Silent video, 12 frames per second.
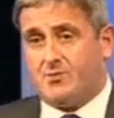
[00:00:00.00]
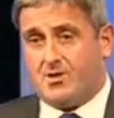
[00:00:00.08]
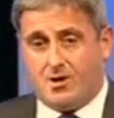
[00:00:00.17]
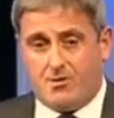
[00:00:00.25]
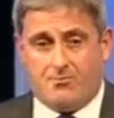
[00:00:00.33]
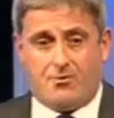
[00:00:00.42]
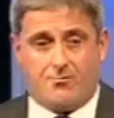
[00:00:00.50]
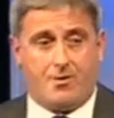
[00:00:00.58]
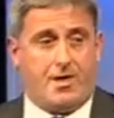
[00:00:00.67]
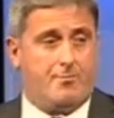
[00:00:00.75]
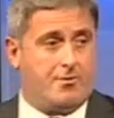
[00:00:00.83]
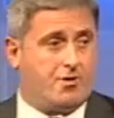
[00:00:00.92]
with a number of
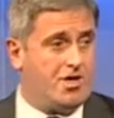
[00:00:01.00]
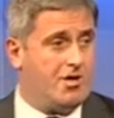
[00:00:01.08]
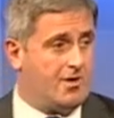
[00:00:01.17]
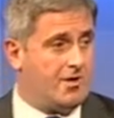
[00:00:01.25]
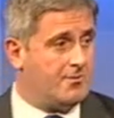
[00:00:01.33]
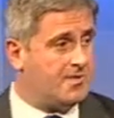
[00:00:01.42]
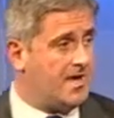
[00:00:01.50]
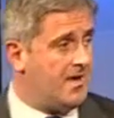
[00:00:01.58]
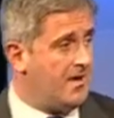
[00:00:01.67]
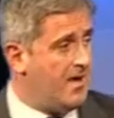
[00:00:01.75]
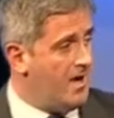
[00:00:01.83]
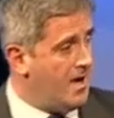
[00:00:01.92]
people who are queuing up
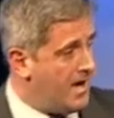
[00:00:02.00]
saying,